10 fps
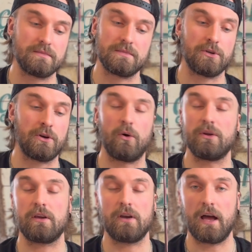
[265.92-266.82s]
you know
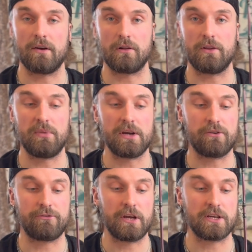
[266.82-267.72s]
it can handle the
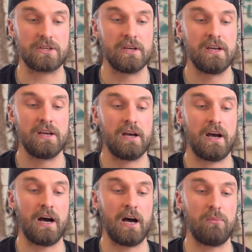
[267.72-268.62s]
bigger fish,
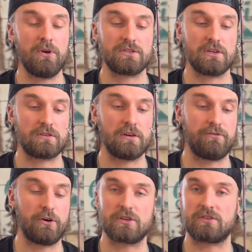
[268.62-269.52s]
but it's just a
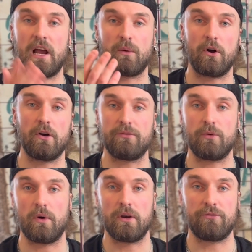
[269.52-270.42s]
versatile rod if
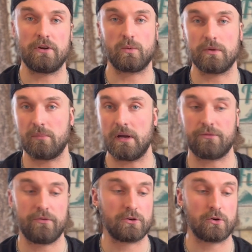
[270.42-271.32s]
you want to fish with a
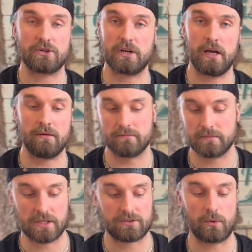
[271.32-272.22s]
bait fish or a shad,
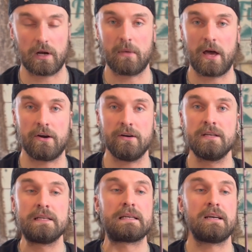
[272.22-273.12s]
doesn't really matter.
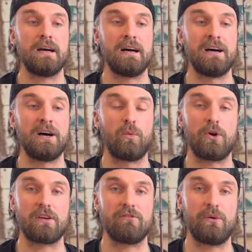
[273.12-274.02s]

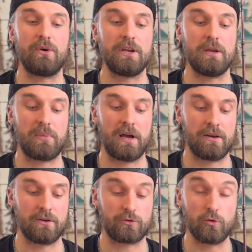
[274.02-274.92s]
Working very deep
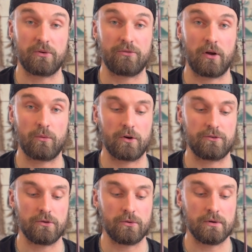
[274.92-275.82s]
and a super fun
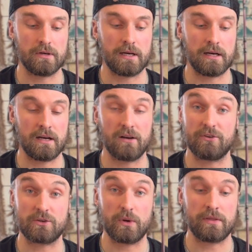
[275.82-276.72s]
rod to
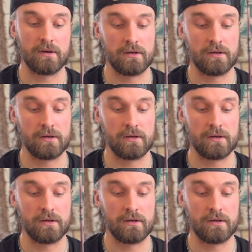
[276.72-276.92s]
fish with.